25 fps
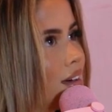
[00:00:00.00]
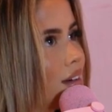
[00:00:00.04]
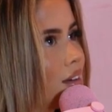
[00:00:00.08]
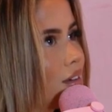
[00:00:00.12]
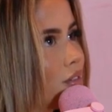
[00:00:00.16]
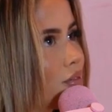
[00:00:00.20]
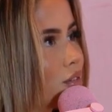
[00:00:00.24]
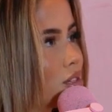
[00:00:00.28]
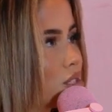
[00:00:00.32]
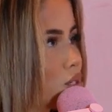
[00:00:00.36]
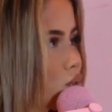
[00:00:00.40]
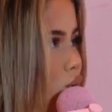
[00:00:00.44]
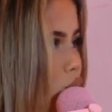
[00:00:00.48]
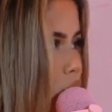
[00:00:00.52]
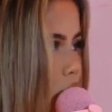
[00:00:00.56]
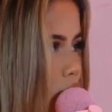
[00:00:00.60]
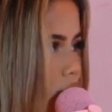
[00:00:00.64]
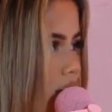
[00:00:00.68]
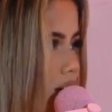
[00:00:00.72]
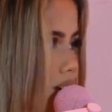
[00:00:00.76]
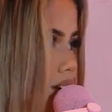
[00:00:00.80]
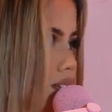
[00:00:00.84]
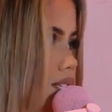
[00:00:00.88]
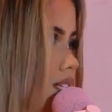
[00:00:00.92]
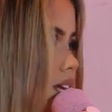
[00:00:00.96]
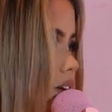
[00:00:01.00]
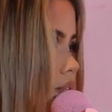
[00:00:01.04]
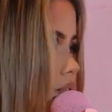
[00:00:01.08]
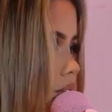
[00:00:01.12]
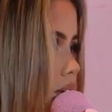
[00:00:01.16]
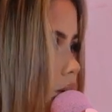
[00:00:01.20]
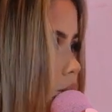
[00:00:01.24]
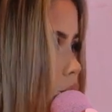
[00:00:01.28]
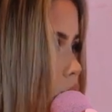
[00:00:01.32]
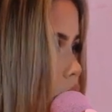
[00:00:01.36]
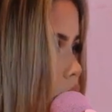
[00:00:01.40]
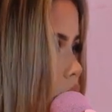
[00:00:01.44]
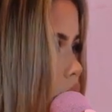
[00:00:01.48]
resort wear is
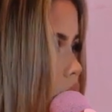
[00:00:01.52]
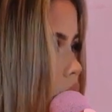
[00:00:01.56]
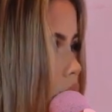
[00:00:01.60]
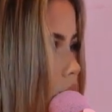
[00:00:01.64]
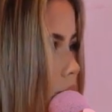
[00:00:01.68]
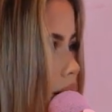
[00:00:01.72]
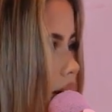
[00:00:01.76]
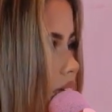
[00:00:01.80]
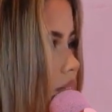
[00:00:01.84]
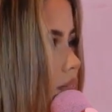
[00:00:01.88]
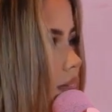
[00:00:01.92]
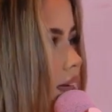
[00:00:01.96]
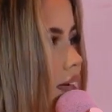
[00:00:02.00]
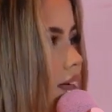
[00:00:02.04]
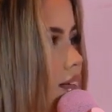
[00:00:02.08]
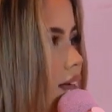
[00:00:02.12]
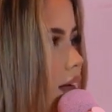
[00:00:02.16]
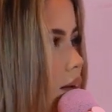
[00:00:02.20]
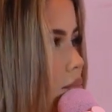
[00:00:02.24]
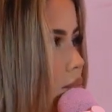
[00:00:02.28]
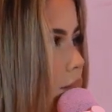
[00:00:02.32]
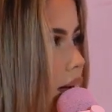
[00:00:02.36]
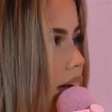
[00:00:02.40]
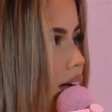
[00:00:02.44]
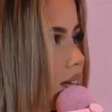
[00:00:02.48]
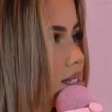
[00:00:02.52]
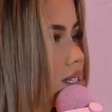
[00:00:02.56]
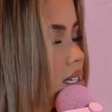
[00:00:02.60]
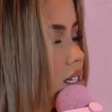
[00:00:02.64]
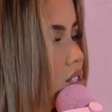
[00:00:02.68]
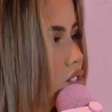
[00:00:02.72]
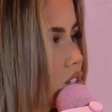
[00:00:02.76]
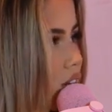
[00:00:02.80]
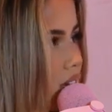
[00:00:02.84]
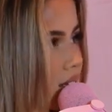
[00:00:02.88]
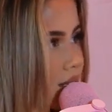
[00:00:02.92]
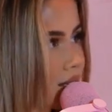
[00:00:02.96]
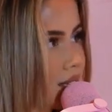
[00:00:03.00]
definitely more my thing, like maxi
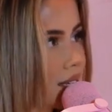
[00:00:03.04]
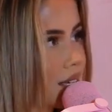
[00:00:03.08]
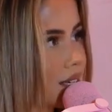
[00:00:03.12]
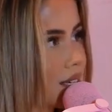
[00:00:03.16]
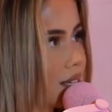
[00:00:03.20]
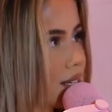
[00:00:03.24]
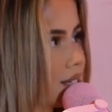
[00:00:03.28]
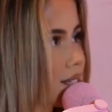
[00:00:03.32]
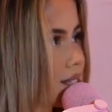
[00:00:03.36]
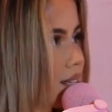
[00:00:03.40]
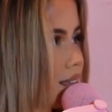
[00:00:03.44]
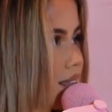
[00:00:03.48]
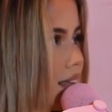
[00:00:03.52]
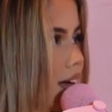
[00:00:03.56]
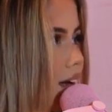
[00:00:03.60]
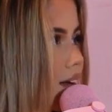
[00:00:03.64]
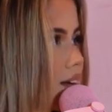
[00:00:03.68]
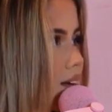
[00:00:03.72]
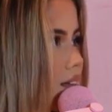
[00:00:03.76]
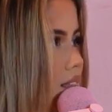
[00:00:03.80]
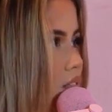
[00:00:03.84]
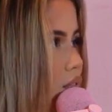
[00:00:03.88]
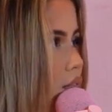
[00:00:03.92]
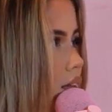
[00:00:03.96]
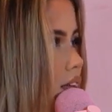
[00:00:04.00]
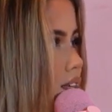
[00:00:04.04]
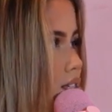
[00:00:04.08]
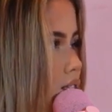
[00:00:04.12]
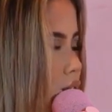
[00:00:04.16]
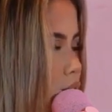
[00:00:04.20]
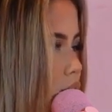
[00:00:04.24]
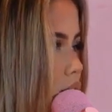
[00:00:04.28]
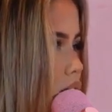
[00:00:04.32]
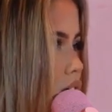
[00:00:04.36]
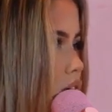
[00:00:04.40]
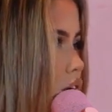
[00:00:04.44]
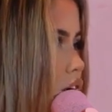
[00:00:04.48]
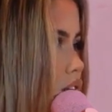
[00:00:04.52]
dresses and like things you
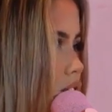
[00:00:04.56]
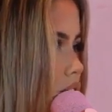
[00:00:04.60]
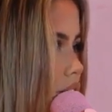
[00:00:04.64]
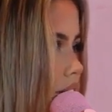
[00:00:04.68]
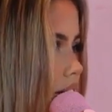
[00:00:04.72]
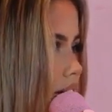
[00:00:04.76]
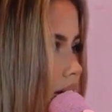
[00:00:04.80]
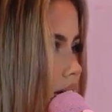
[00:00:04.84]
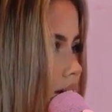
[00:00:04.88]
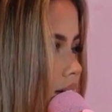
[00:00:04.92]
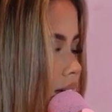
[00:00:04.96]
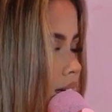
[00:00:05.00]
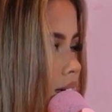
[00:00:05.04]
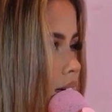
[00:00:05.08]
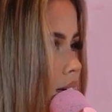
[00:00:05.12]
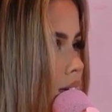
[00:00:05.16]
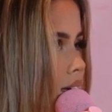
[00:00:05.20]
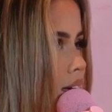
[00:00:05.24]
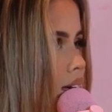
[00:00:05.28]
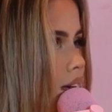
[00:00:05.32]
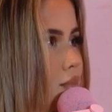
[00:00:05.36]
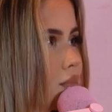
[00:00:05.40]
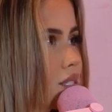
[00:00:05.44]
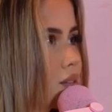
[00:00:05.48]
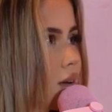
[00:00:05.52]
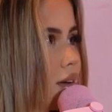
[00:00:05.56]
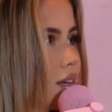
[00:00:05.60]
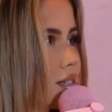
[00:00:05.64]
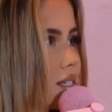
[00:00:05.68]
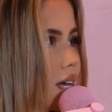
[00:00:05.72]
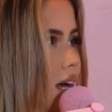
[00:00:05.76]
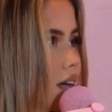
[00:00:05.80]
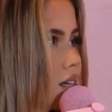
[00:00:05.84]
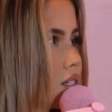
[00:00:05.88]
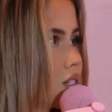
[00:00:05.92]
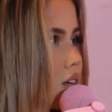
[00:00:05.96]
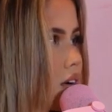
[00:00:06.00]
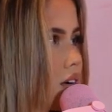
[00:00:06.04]
wear on holiday. So I
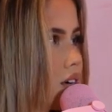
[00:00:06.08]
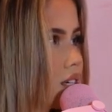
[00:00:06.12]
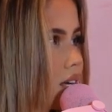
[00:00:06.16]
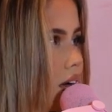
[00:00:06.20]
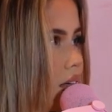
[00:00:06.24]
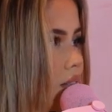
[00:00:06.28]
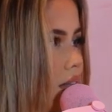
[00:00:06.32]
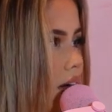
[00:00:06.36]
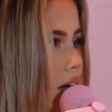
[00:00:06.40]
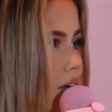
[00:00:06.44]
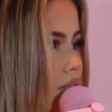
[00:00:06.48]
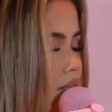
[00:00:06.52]
decided to go down that